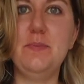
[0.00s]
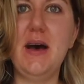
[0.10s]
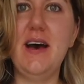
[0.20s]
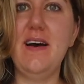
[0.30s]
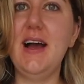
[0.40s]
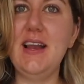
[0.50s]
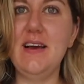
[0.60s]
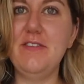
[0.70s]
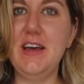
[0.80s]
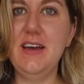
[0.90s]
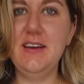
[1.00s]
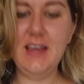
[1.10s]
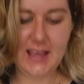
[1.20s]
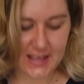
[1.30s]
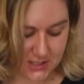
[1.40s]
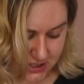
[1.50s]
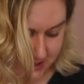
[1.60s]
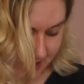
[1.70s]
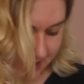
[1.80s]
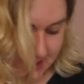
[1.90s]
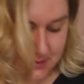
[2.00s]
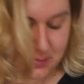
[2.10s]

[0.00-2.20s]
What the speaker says: but I love it. It's just like this